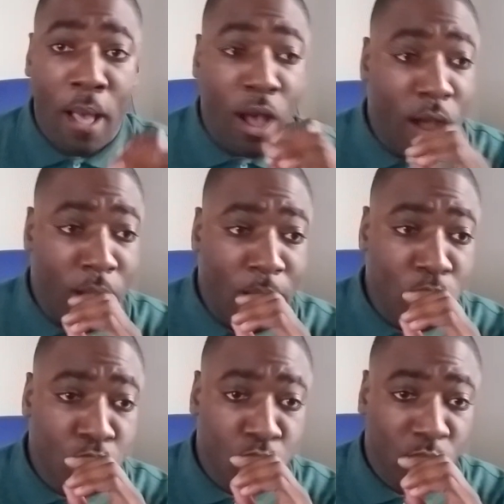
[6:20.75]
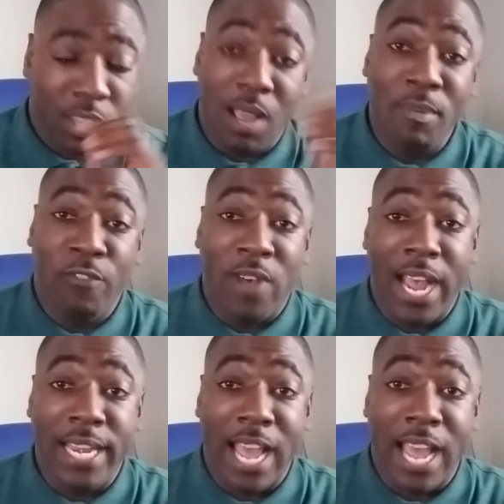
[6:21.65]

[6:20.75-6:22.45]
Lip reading: Come to find